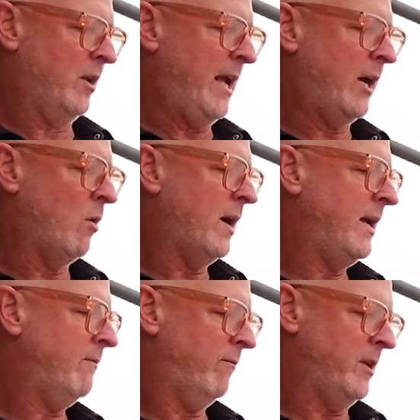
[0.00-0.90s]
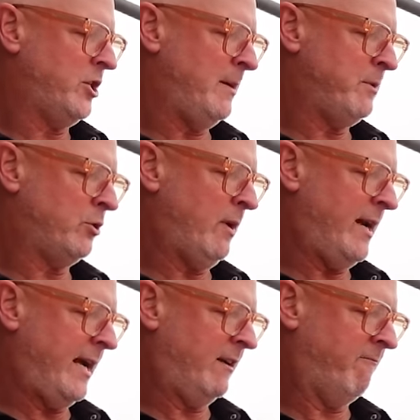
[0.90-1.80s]
Okay, going the cheapest
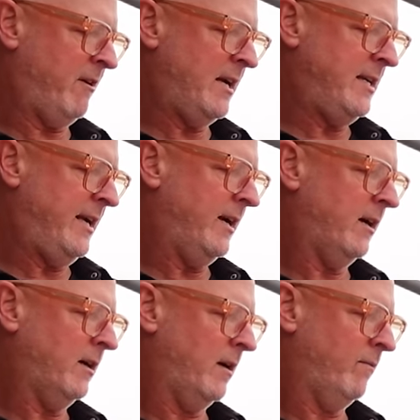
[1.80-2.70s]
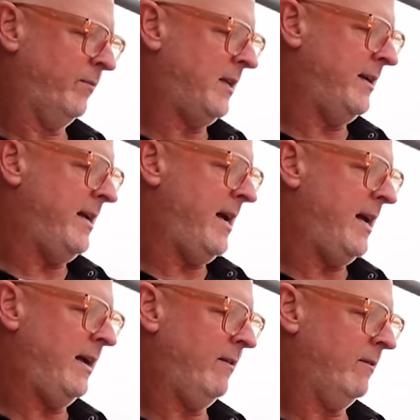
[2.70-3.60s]
rate I can find here
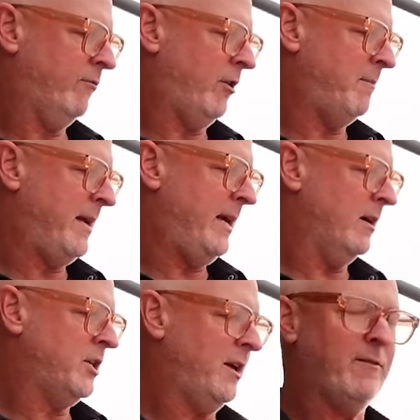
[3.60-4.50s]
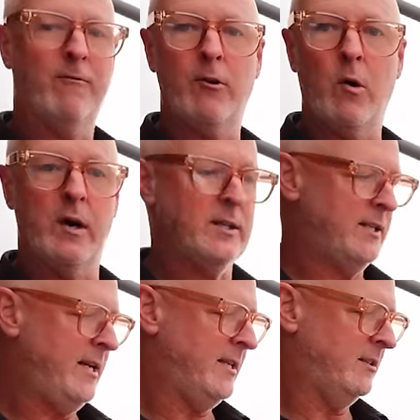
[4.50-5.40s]
today from here to
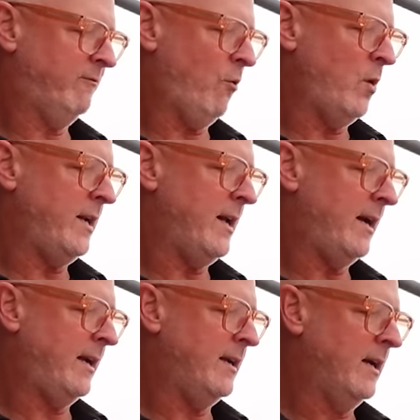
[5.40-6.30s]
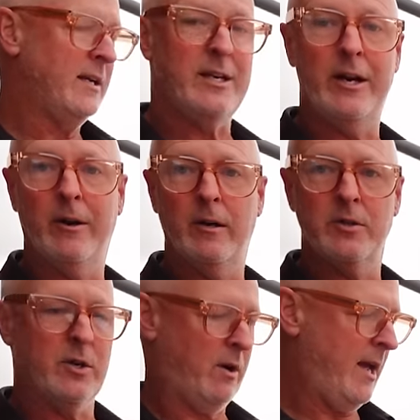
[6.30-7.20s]
Florence is 49
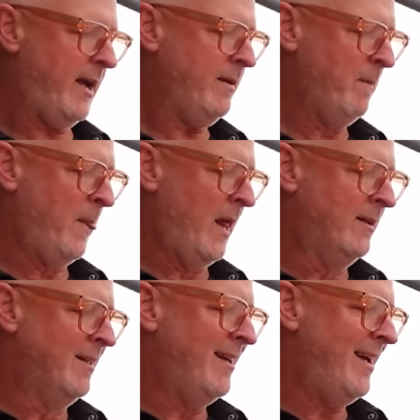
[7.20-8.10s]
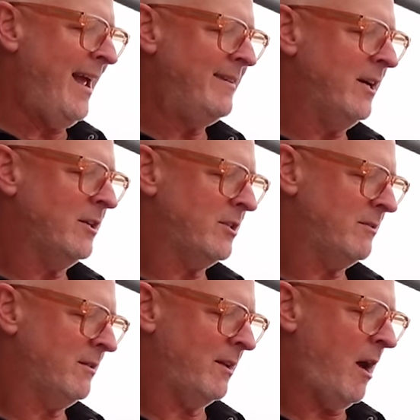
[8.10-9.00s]
euros, okay? And
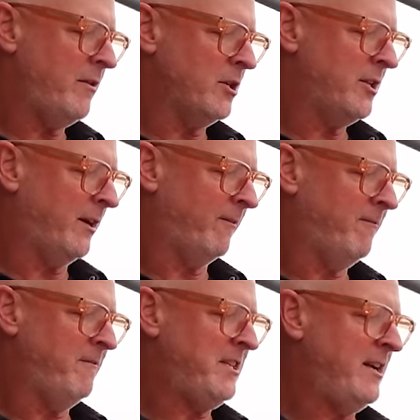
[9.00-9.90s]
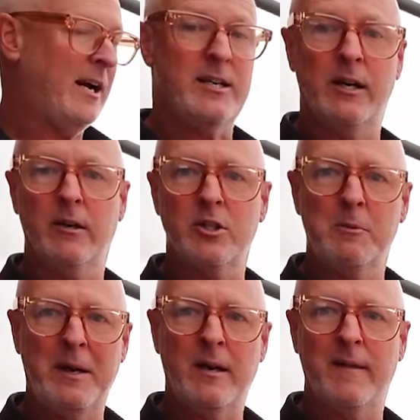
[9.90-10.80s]
there's others that are 59 euros
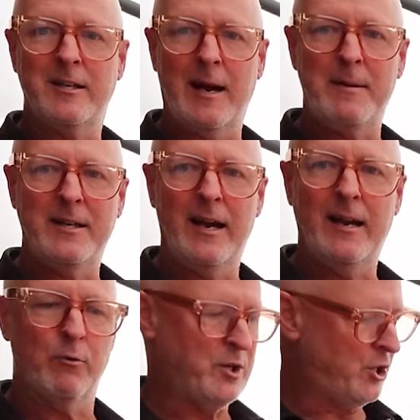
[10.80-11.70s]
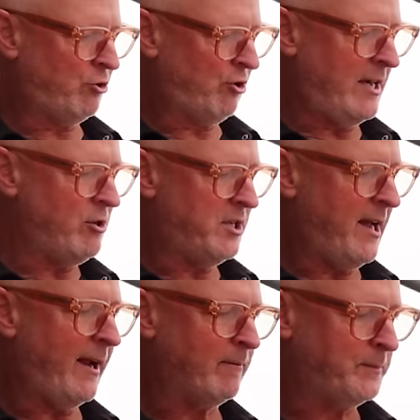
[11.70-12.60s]
depending on the time of day and which train you take.